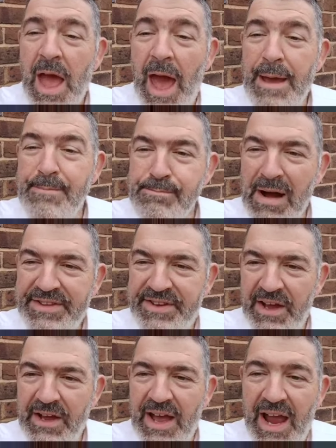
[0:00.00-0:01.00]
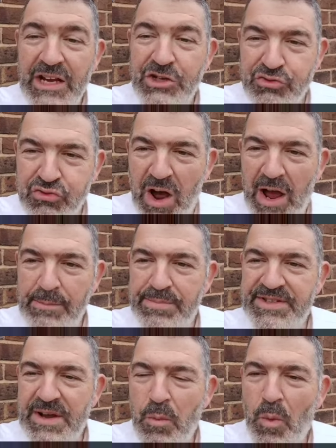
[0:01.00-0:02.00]
A mata, a tribe,
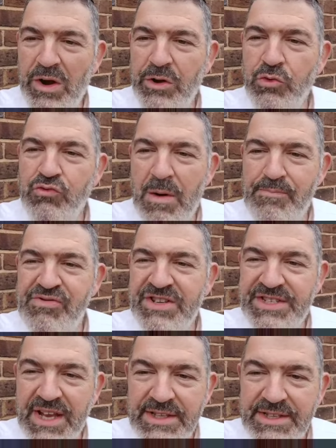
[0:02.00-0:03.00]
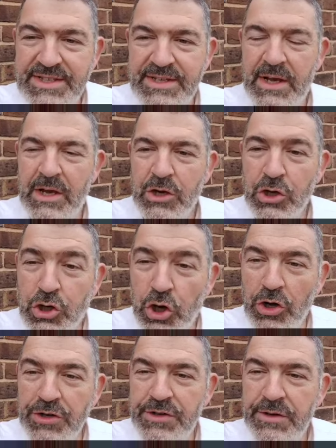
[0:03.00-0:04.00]
someone who represents
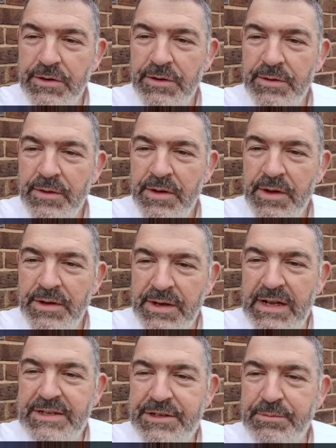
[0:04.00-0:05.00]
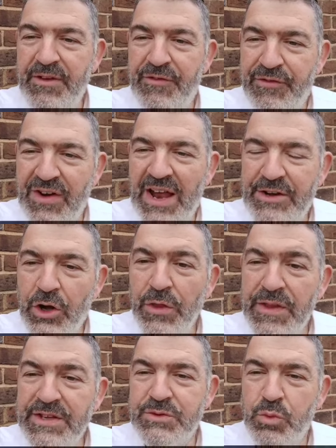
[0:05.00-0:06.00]
God, needs to be flat
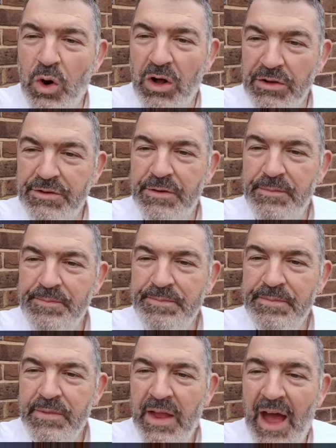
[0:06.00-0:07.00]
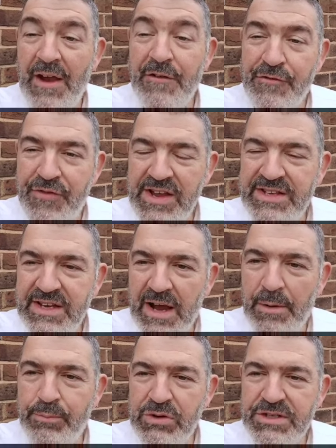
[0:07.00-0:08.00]
on this world and facing
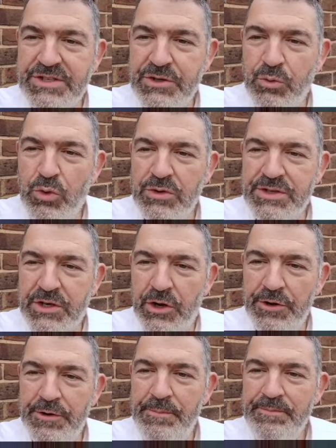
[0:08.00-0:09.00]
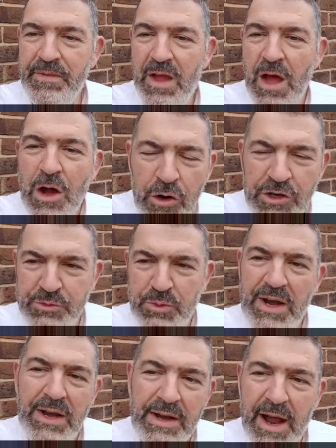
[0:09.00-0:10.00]
upwards towards God. Because when
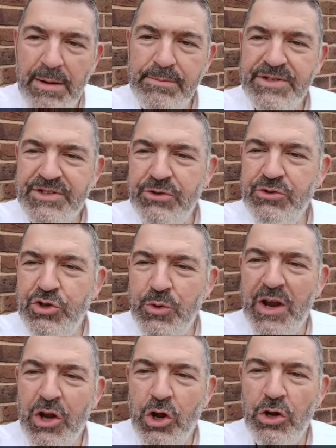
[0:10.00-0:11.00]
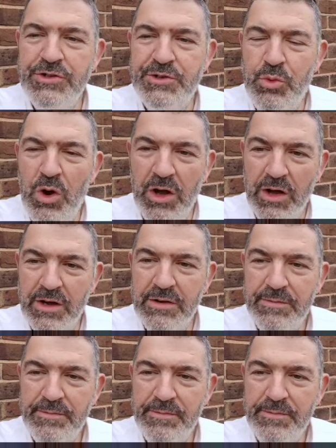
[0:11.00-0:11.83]
it comes to doing God's work,